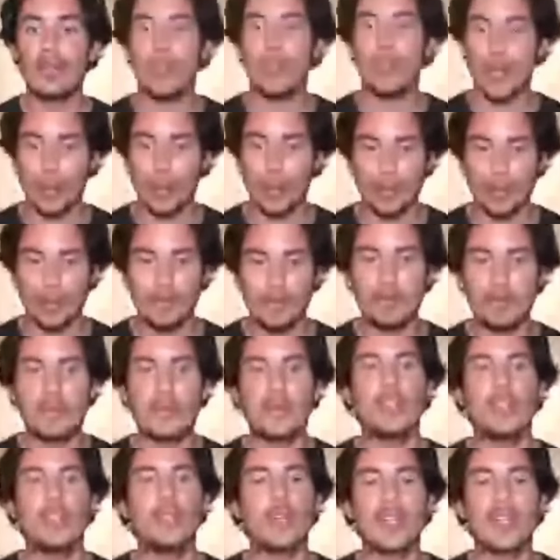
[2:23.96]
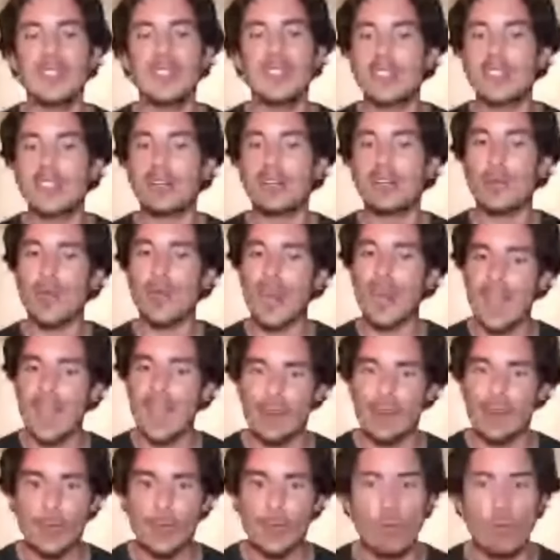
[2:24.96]
No. You can start
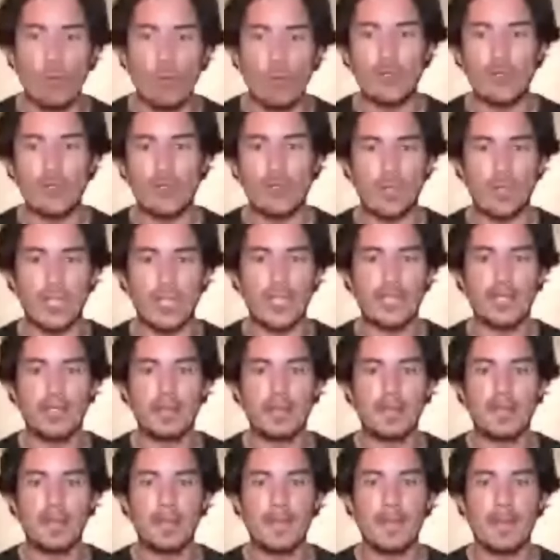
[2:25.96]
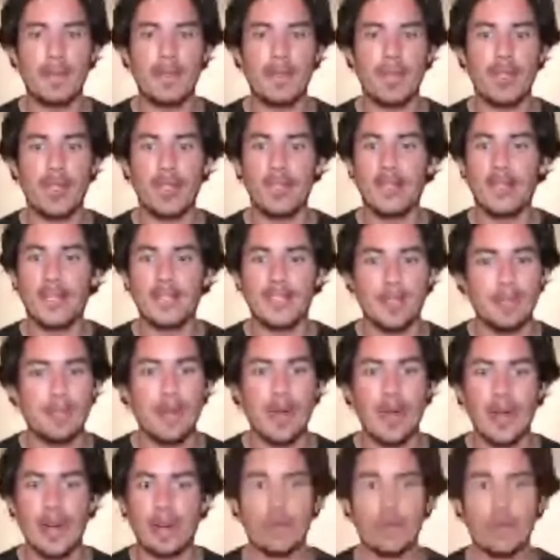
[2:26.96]
whenever you want to do it. It doesn't
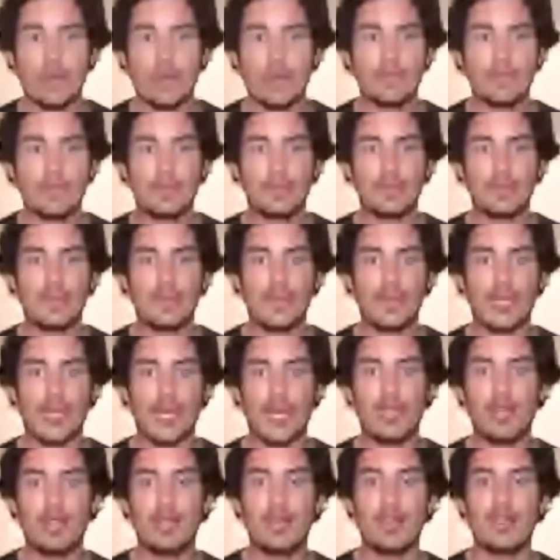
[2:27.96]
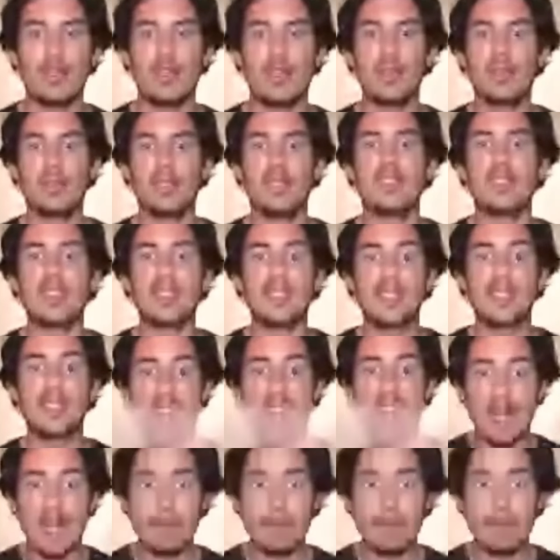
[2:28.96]
matter, okay? This is
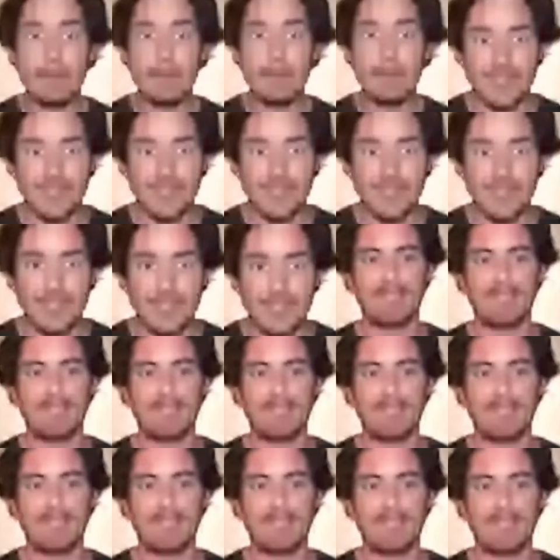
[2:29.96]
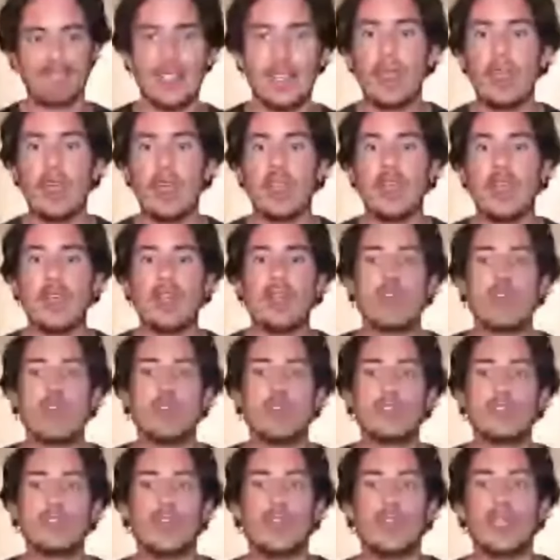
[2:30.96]
timeless, that's it.
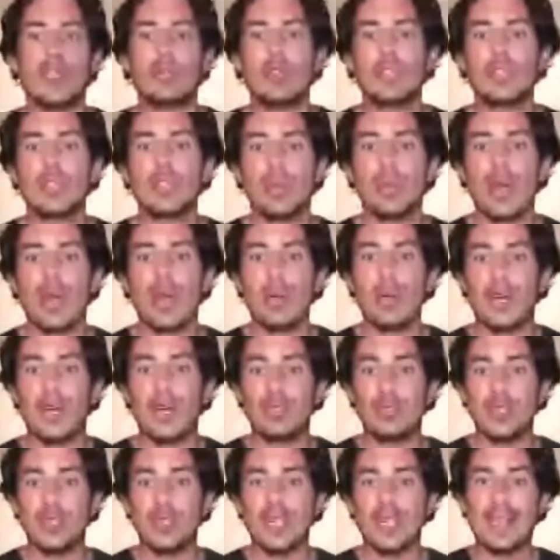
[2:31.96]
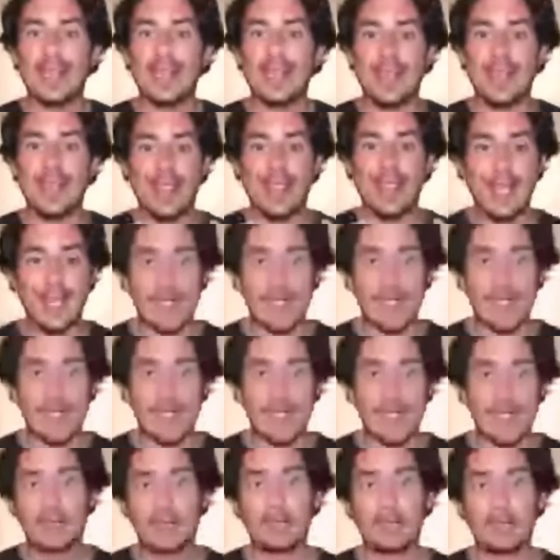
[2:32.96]
So the reason why we're doing
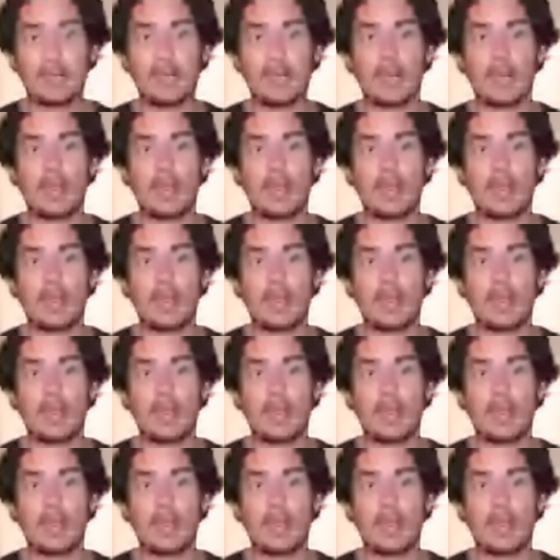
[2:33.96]
this